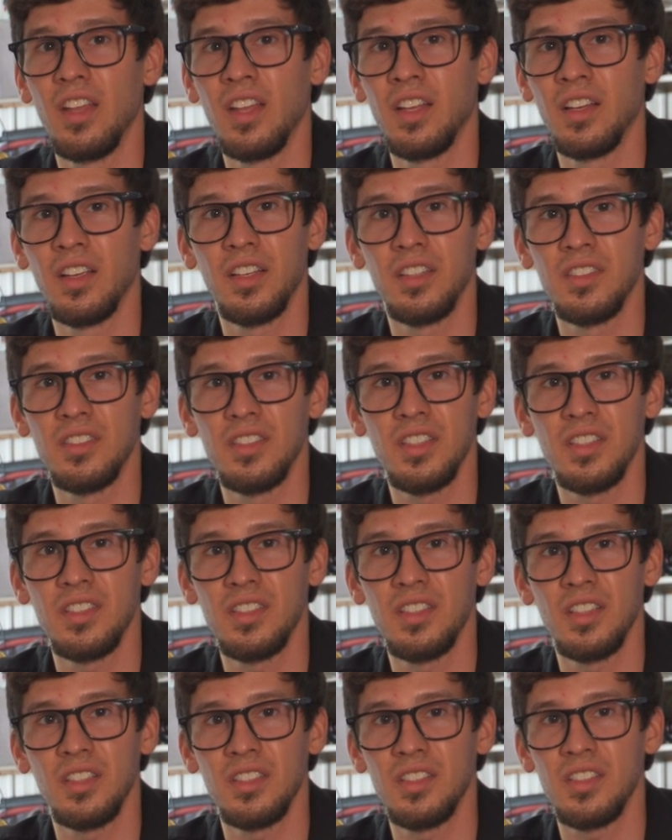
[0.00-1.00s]

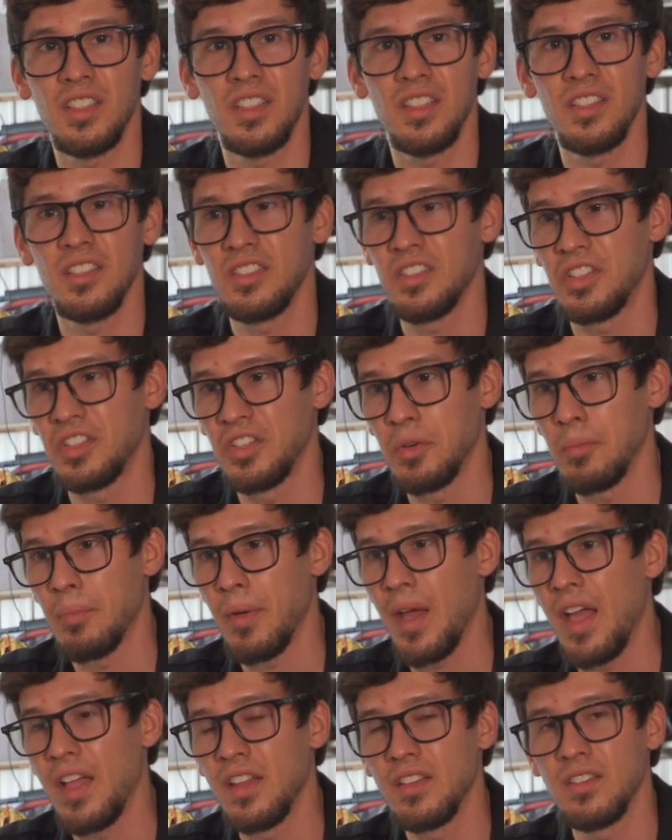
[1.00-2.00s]
inconsistencies in your
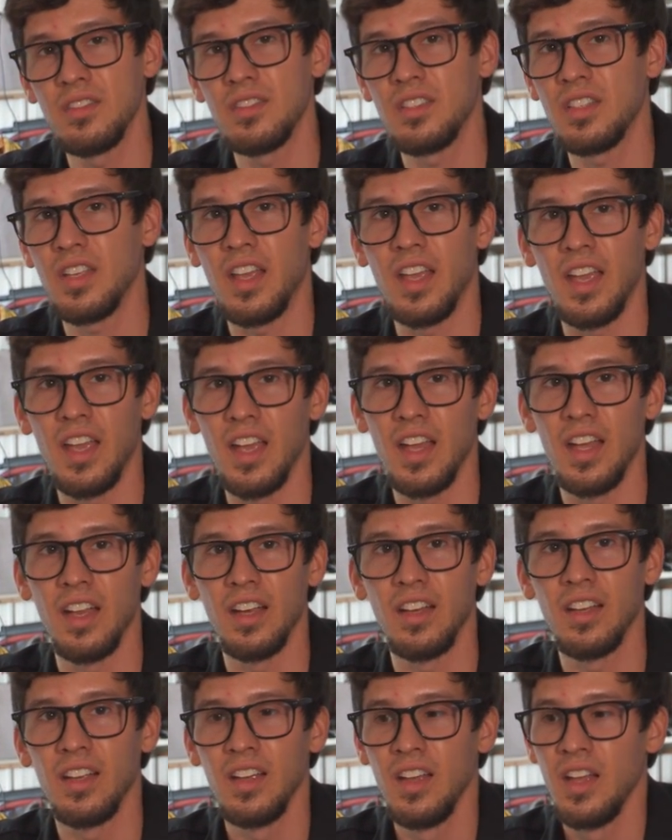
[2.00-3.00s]
bends and
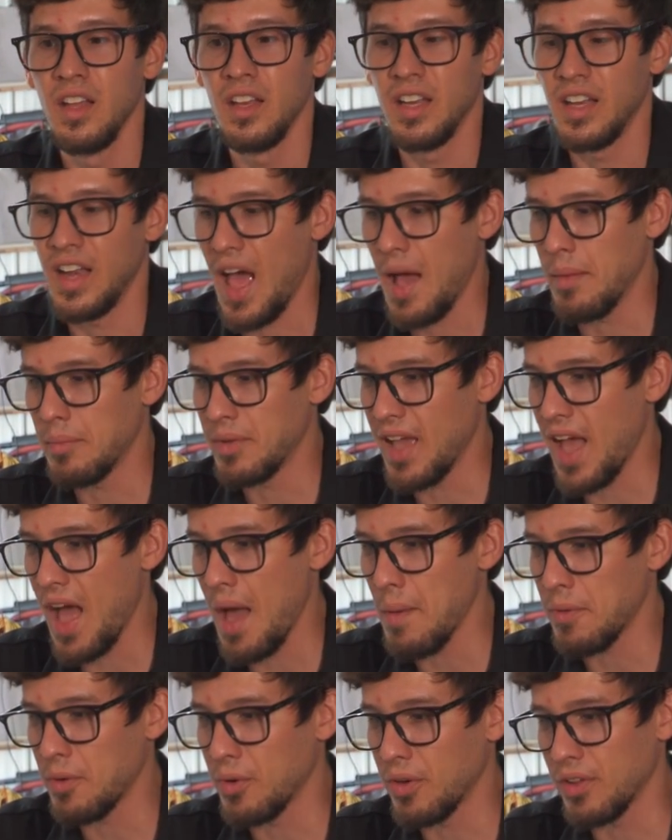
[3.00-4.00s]
not be
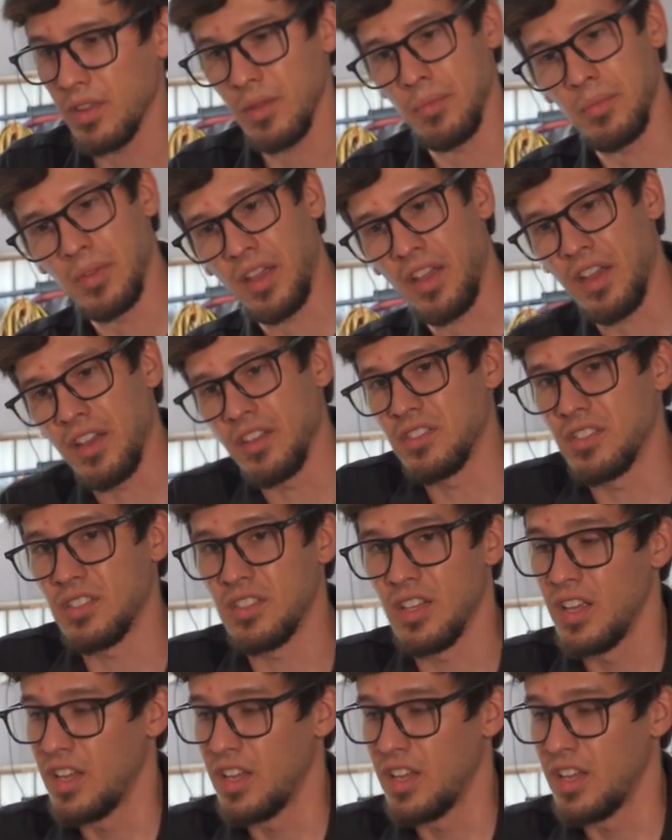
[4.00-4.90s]
happy with it, because